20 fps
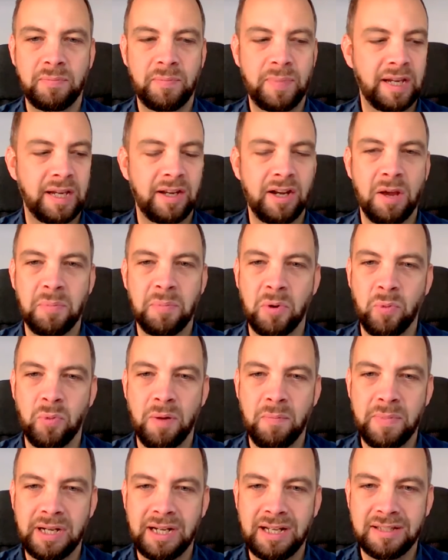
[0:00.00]
picking up at
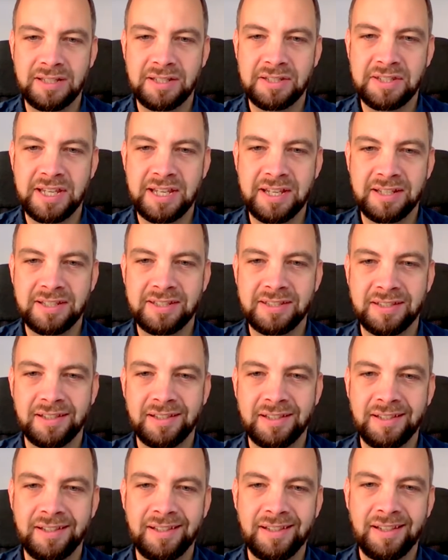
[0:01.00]
1 minute to 6.
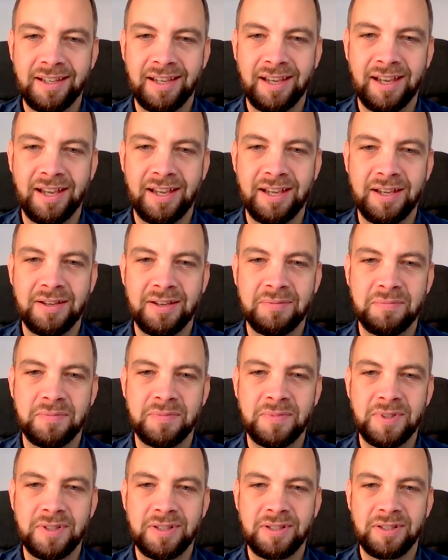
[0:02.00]

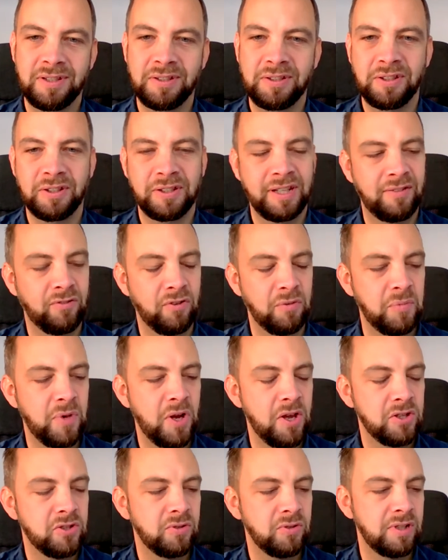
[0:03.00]
Your kid from
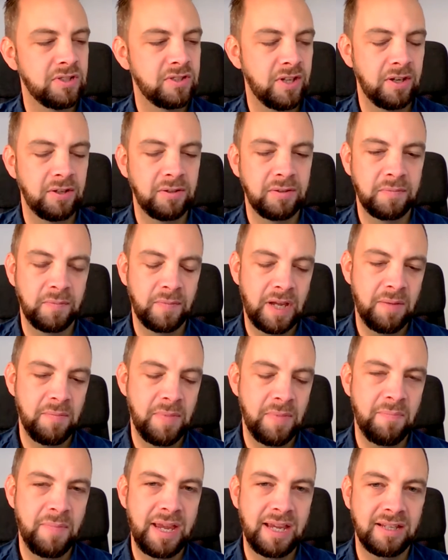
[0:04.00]
nursery, so
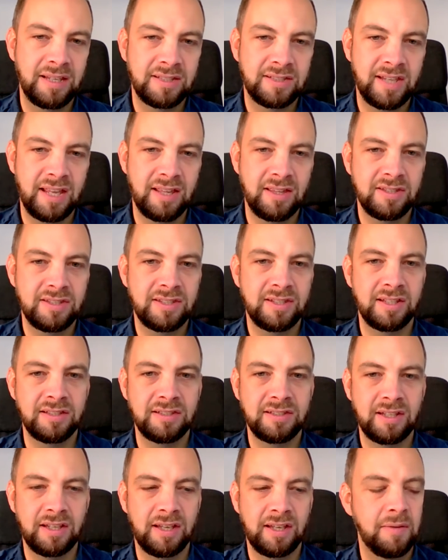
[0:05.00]
it makes sense.
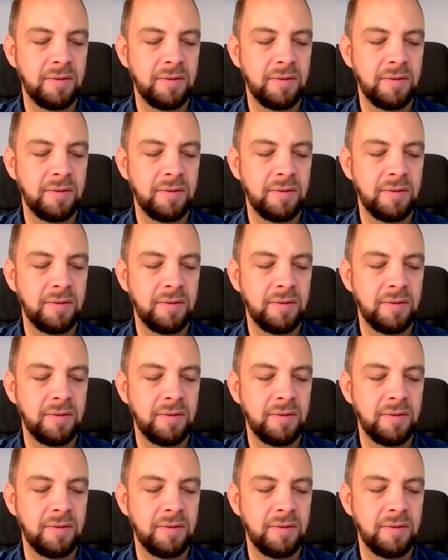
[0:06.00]
And